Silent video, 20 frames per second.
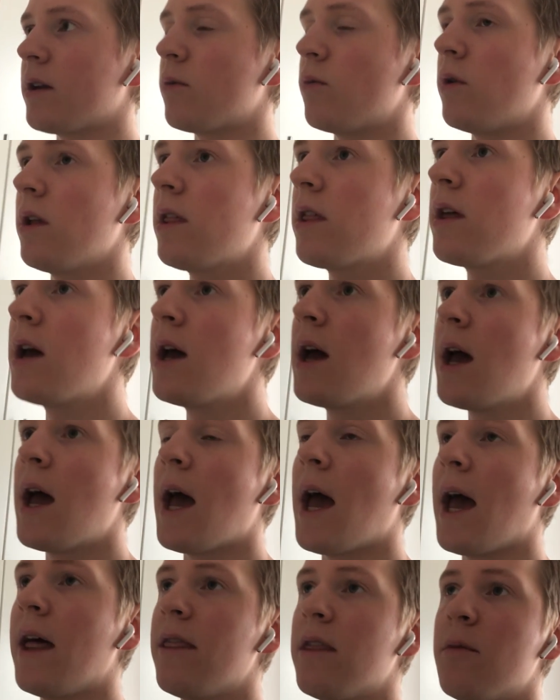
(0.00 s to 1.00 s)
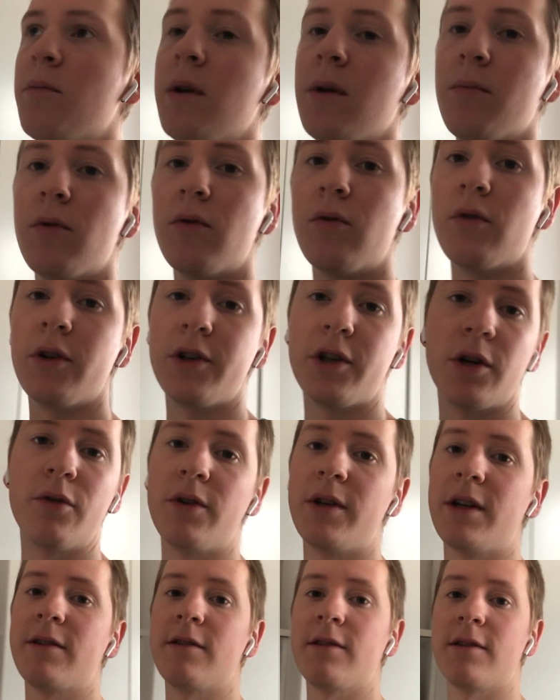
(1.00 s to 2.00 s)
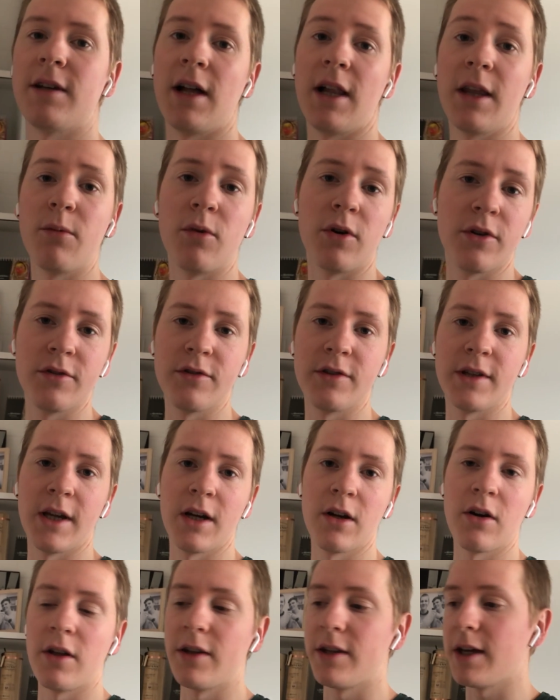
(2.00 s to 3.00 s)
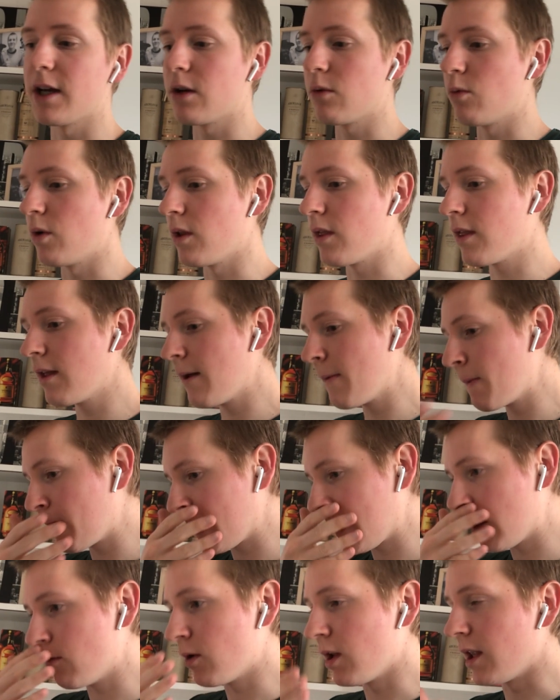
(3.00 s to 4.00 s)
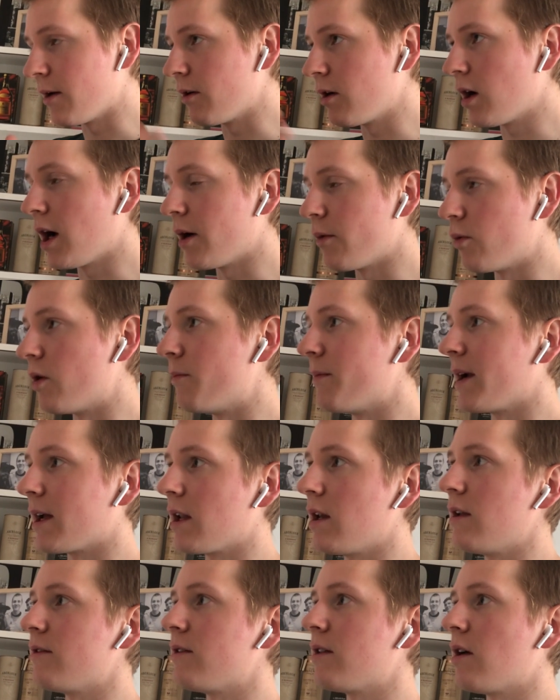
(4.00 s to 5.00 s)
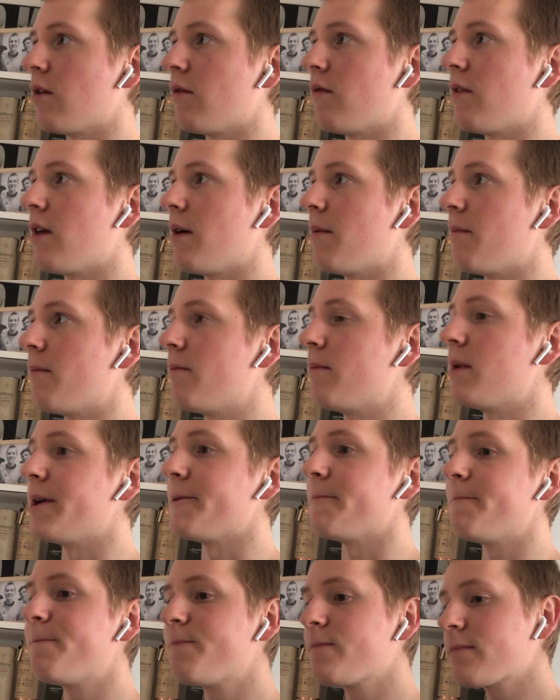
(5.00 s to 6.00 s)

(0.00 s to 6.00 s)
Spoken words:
with, and the people who I don't necessarily want to stay in contact with. Well, I won't make a list out of them, but